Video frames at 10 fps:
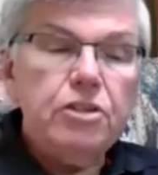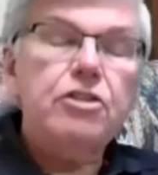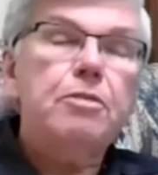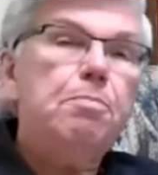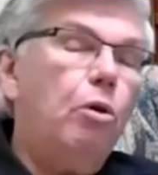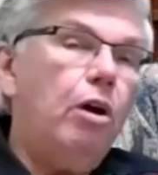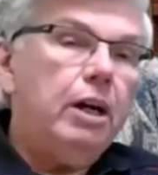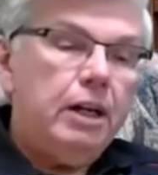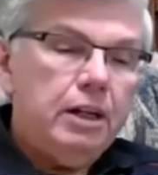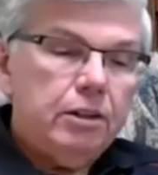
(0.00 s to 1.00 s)
is
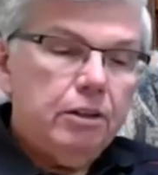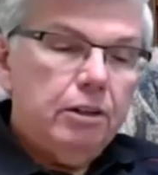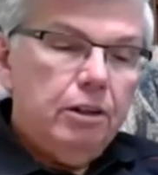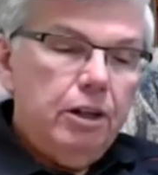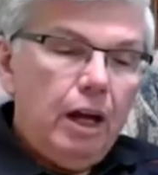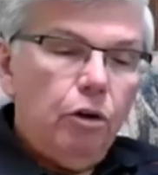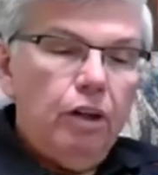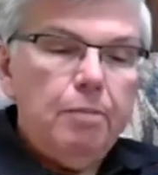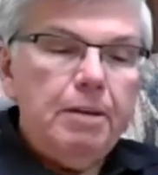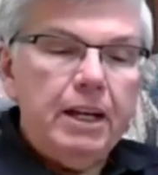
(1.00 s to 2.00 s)
important not
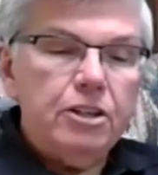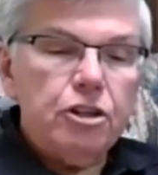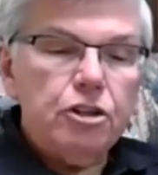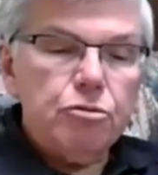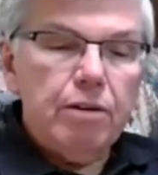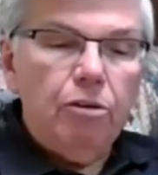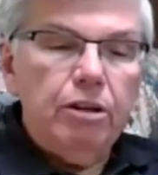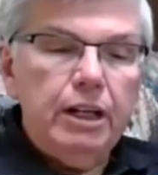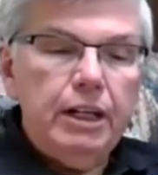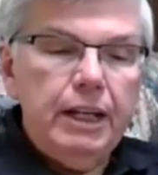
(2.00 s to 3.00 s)
only because it's
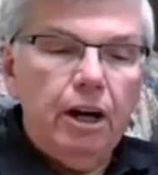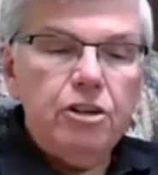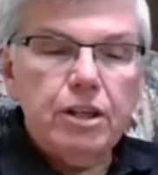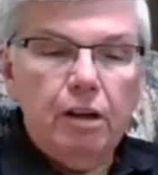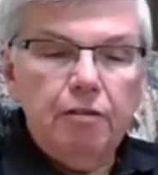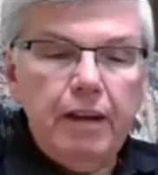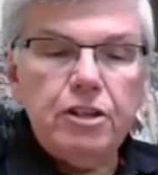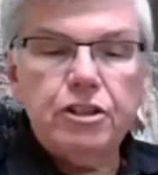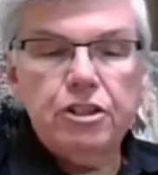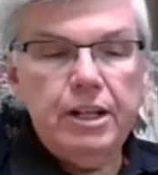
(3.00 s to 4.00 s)
grounded in our
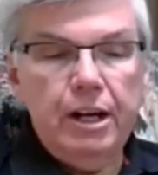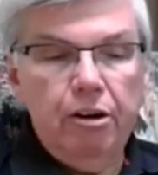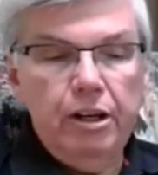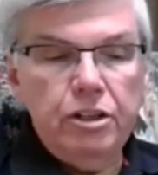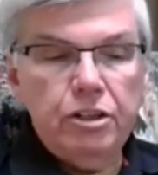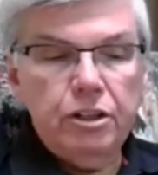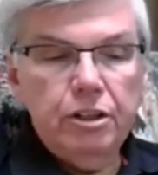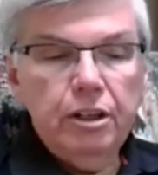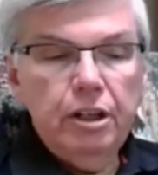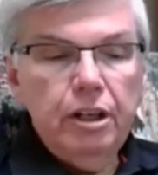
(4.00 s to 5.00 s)
salvationist heritage,
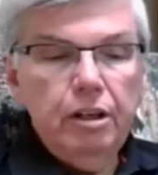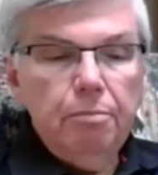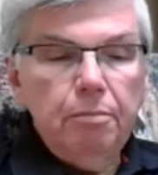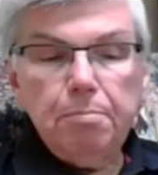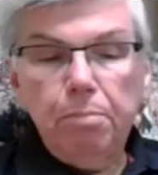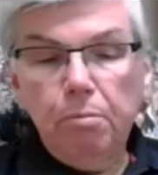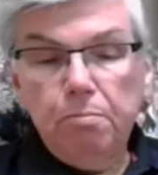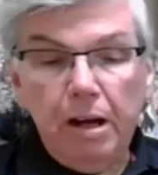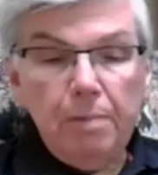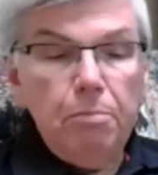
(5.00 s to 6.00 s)
but,
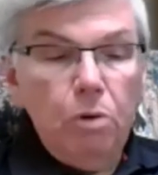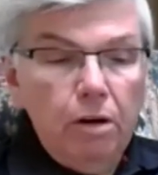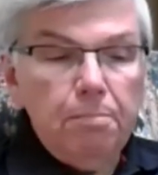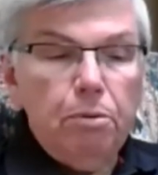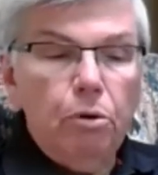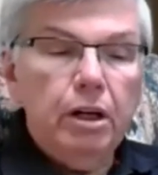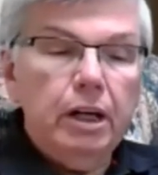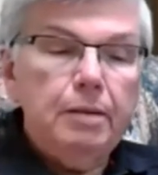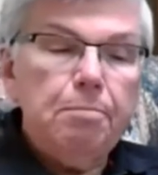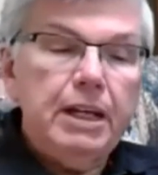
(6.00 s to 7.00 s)
but more
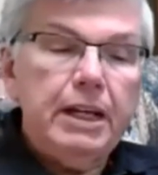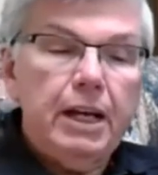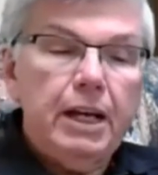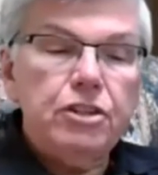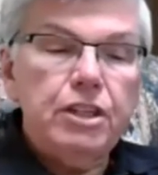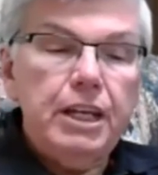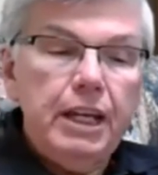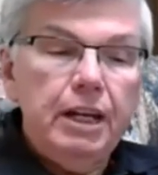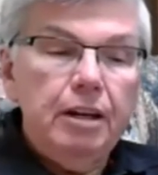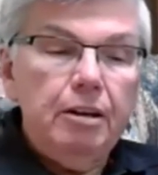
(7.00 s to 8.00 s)
importantly, because the,
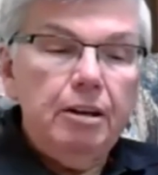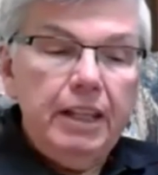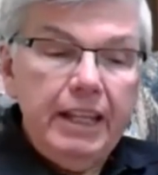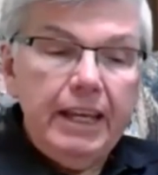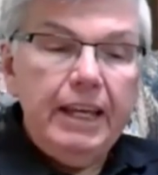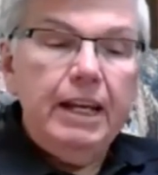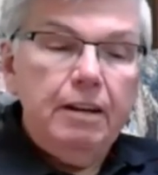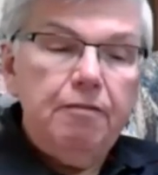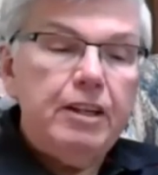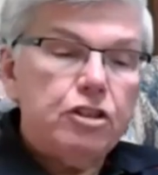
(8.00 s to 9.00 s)
the
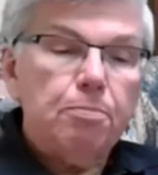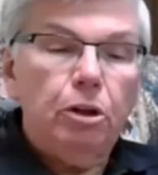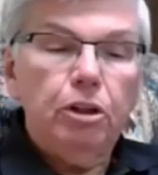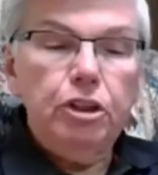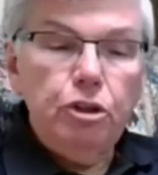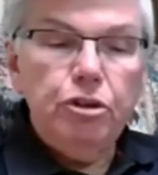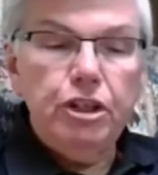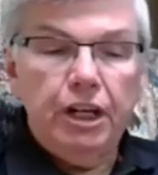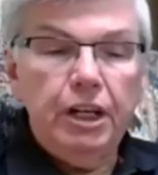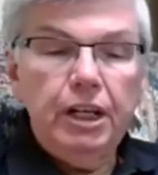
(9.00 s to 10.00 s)
indivisible
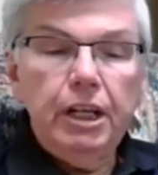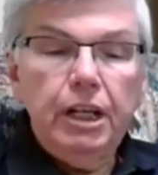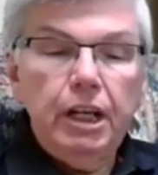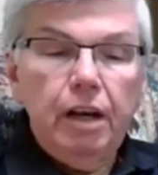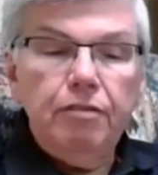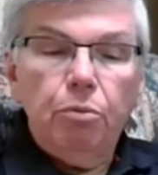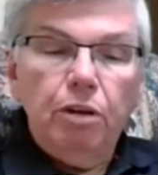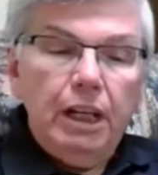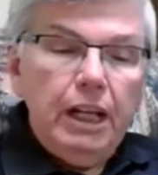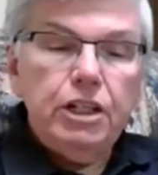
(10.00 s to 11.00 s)
union of the
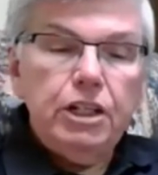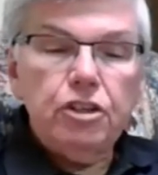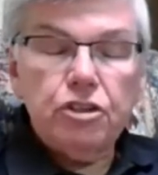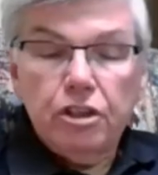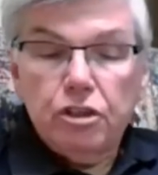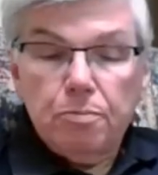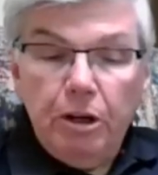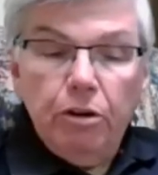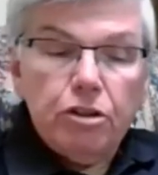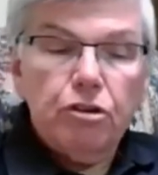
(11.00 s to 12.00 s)
religious, the
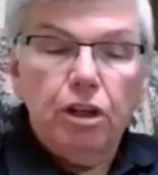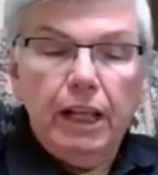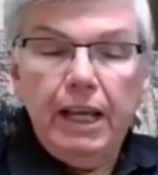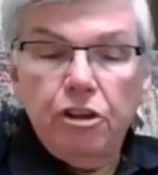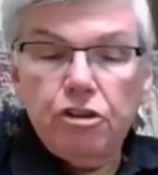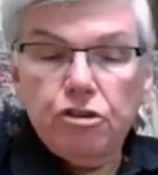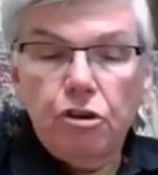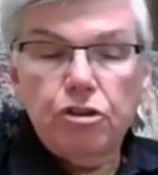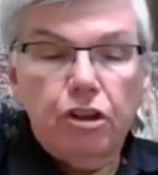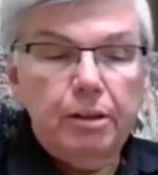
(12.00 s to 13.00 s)
spiritual, and the
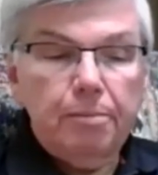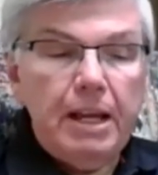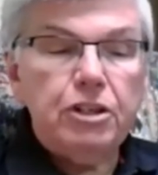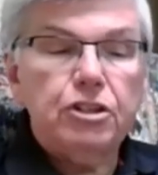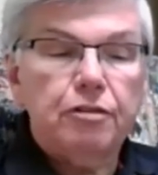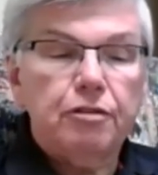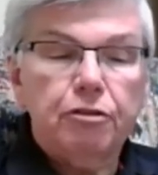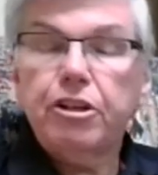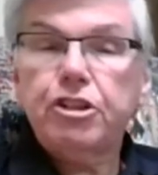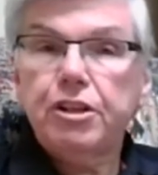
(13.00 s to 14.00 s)
social dimensions of
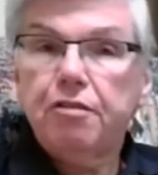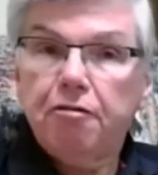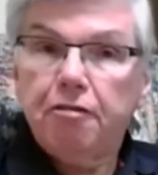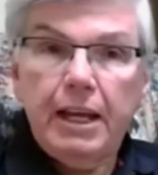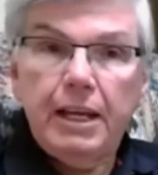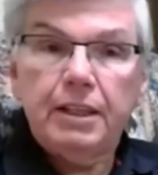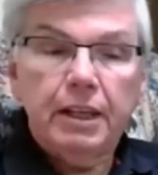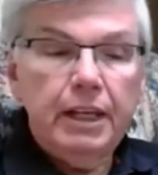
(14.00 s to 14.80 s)
Christian faith